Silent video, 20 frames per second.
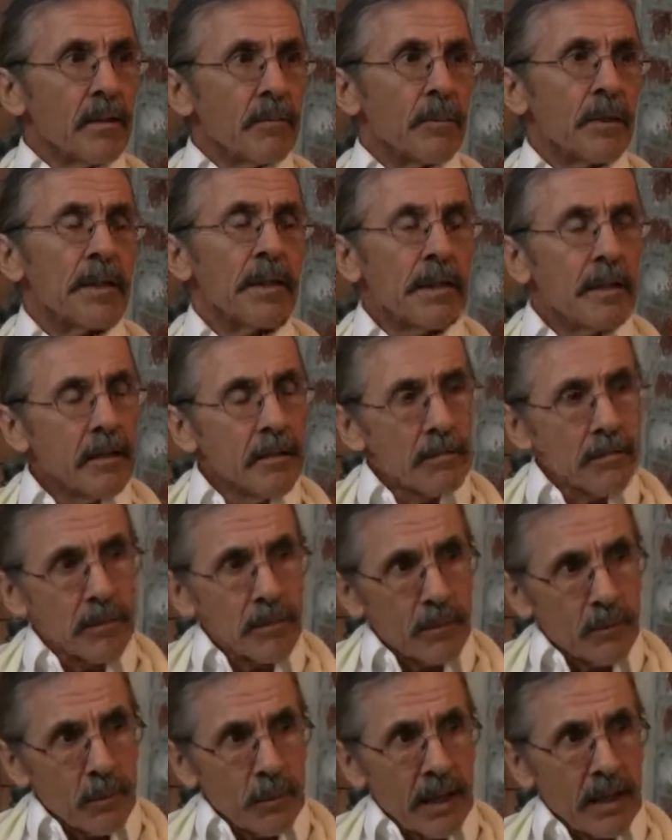But here
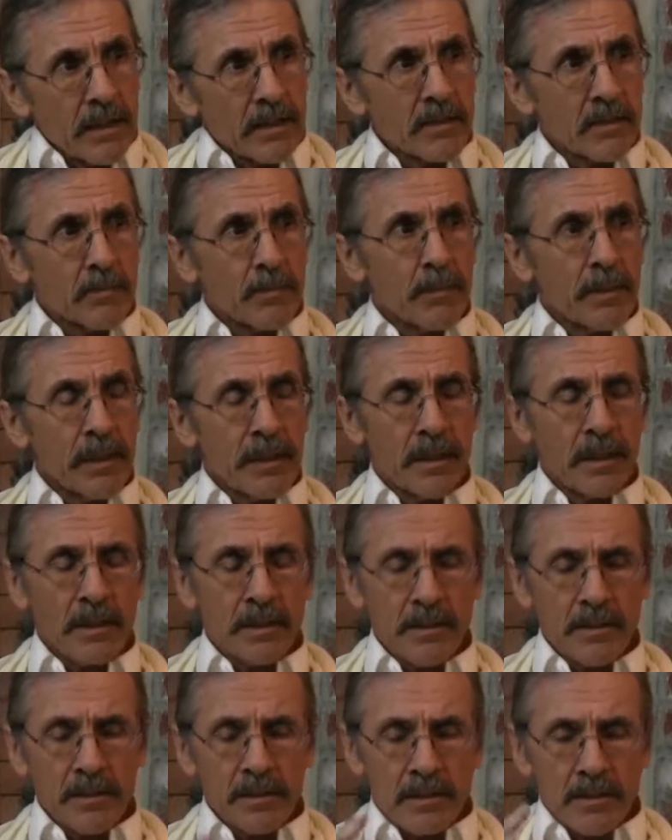in the West,
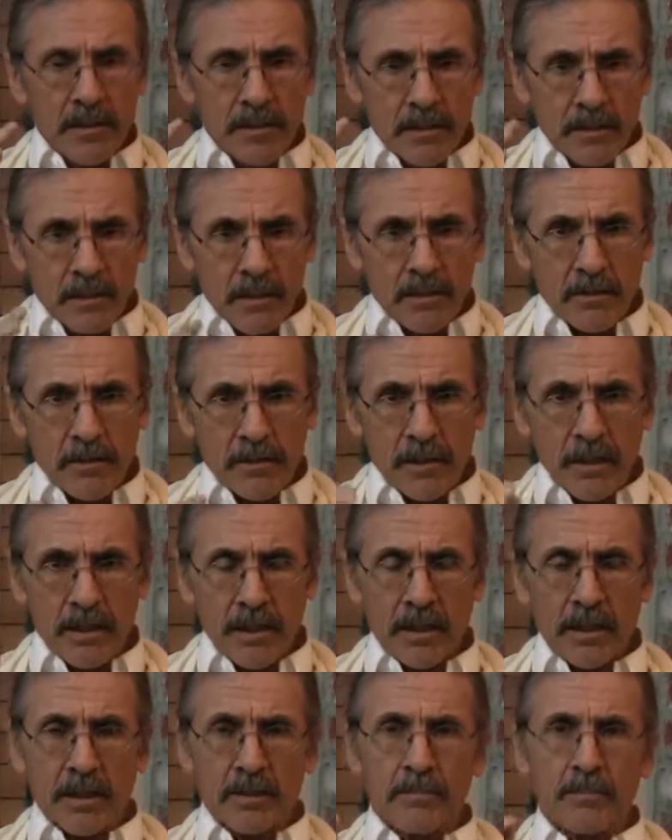because it's
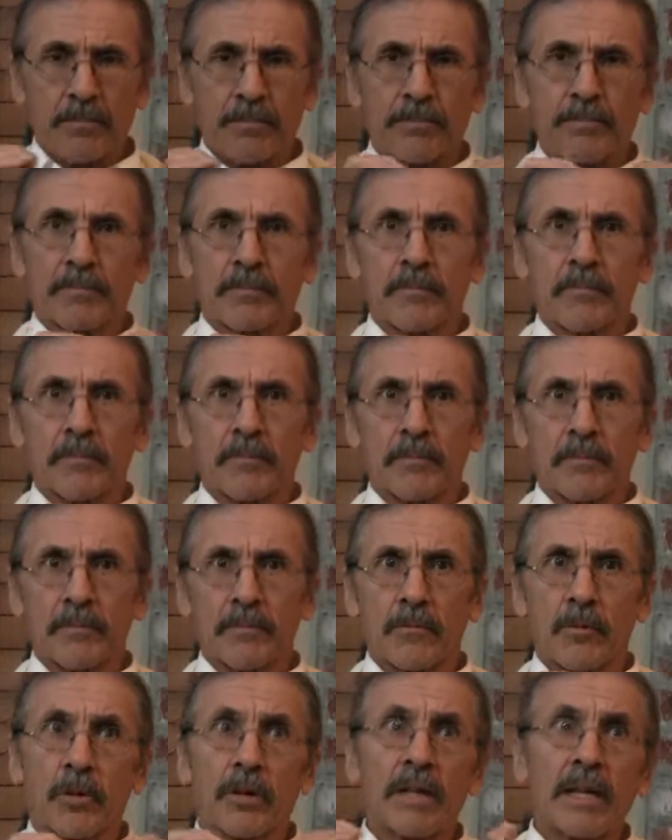
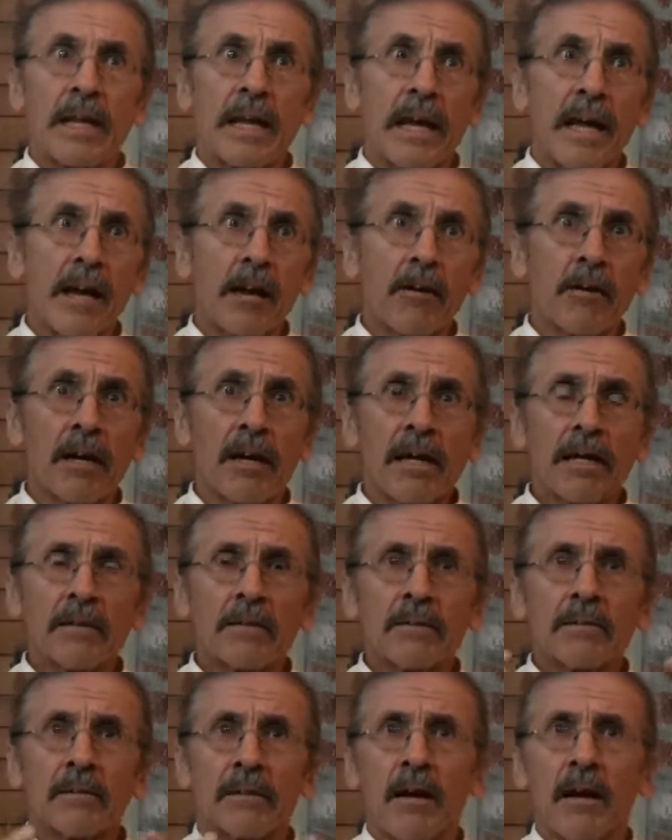we're in an
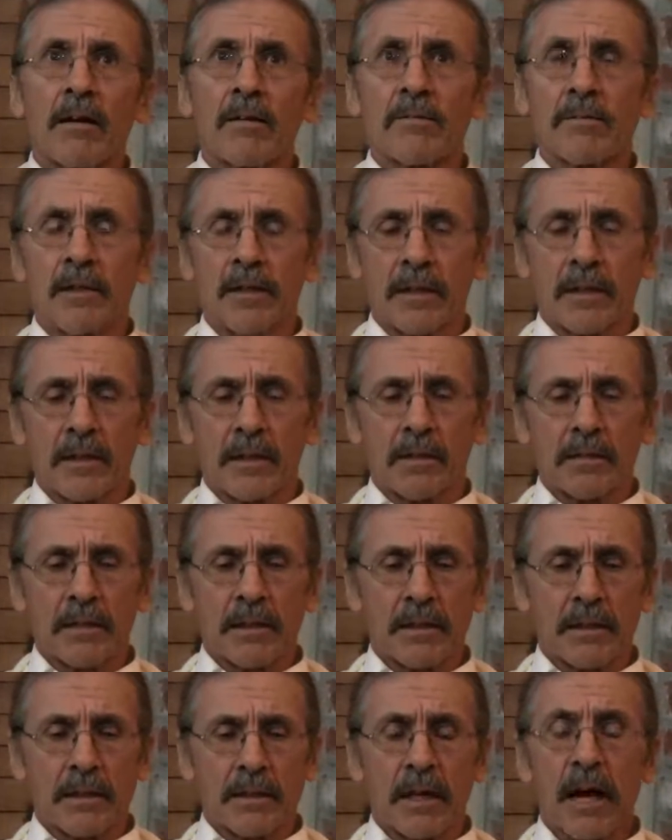era of the
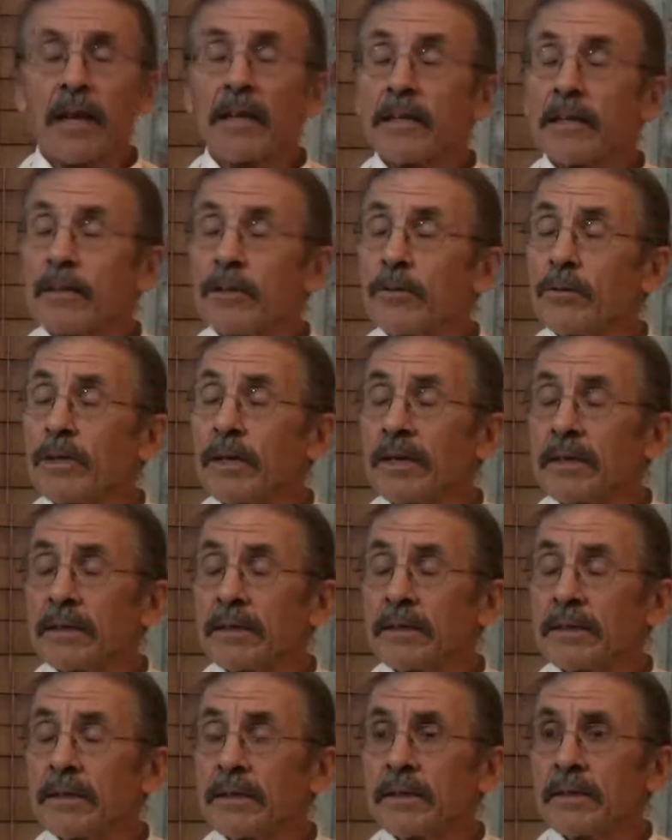Kali Yuga,
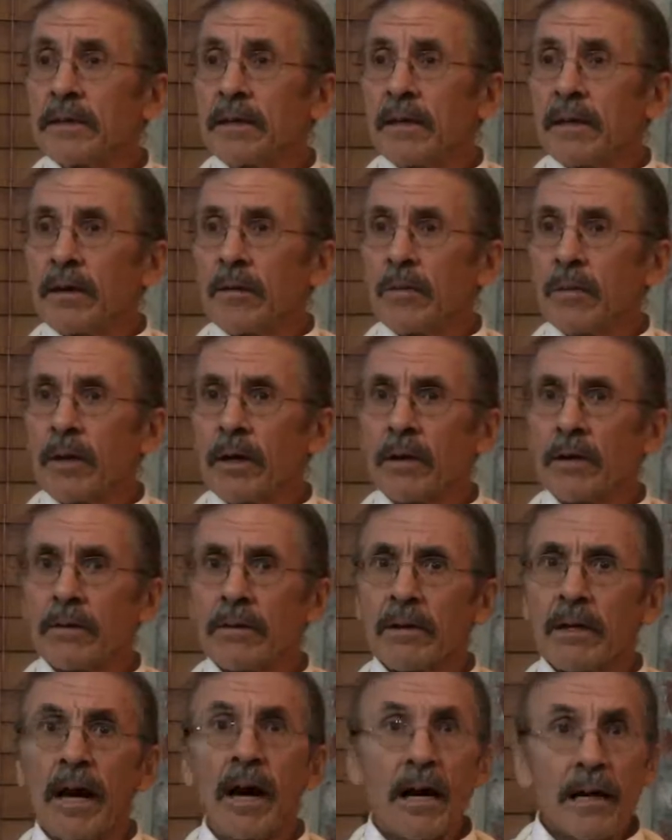where
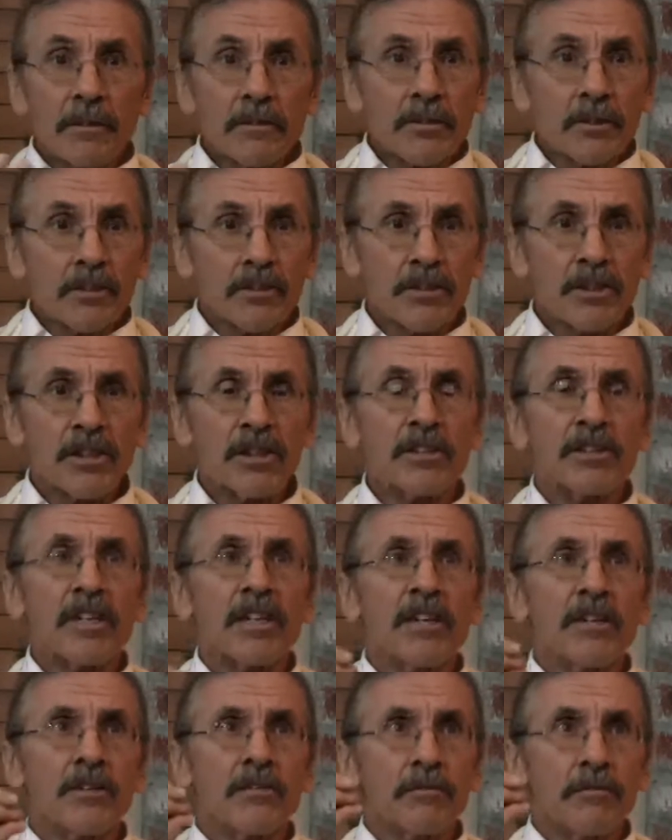the consciousness
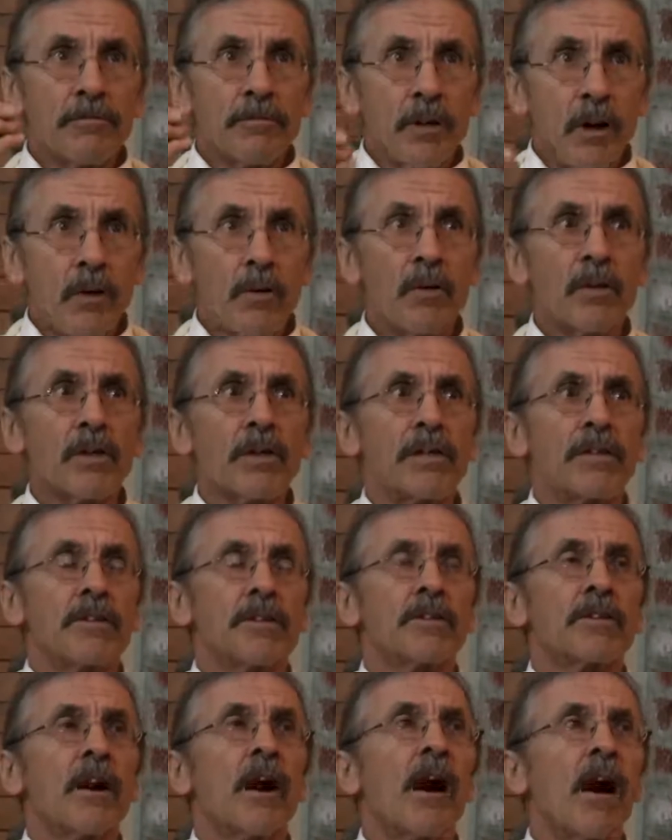is
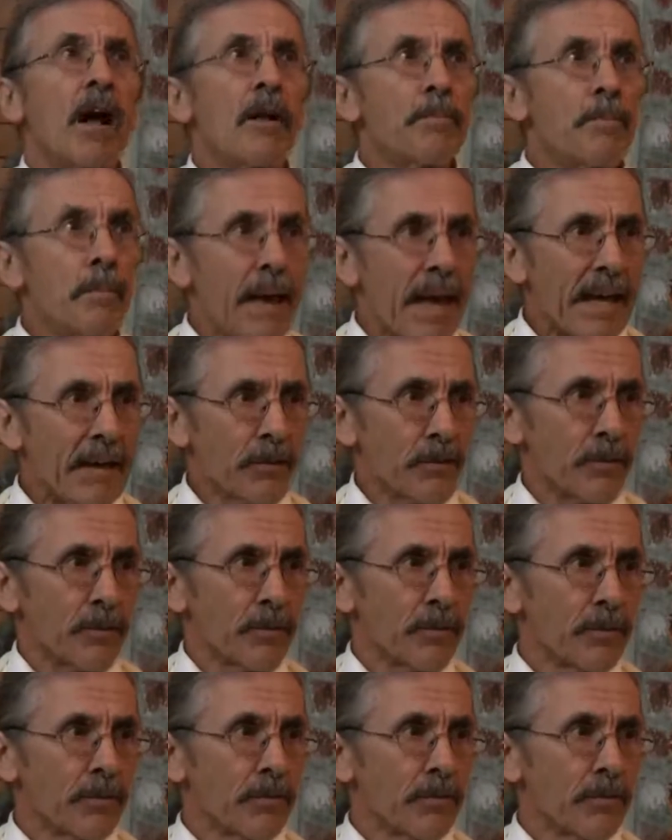focused on matter.